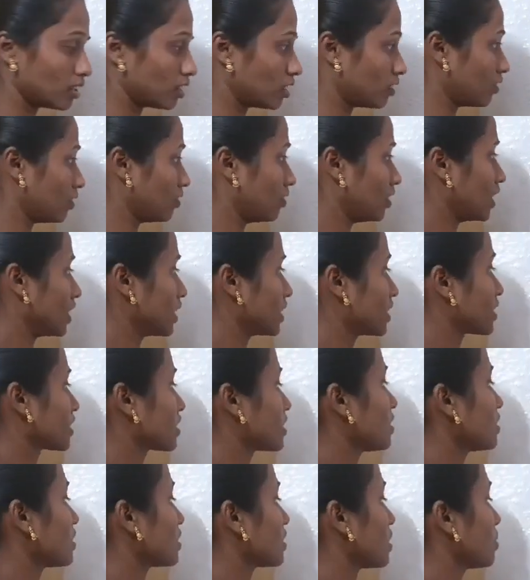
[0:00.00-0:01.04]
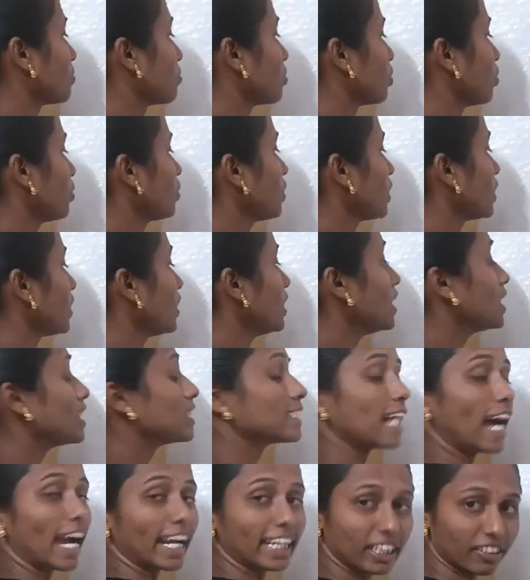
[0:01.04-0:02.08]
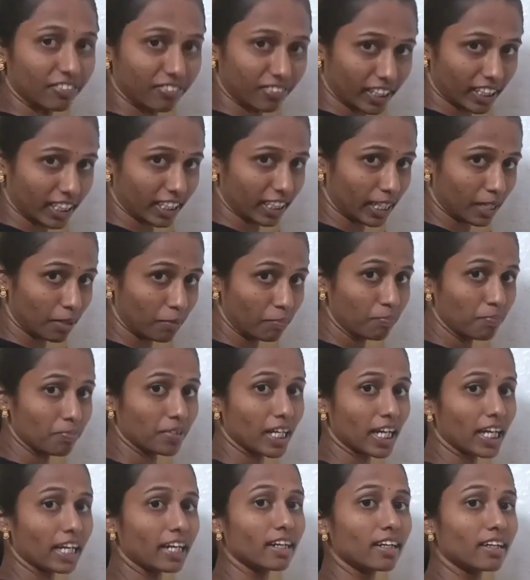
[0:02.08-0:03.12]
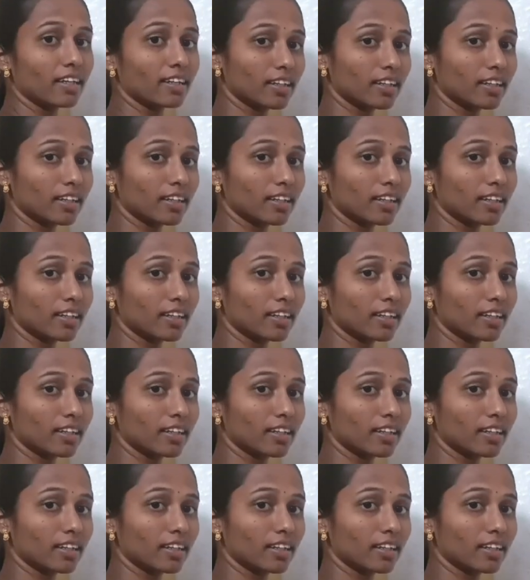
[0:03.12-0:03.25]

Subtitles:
we will discuss about scientific name, then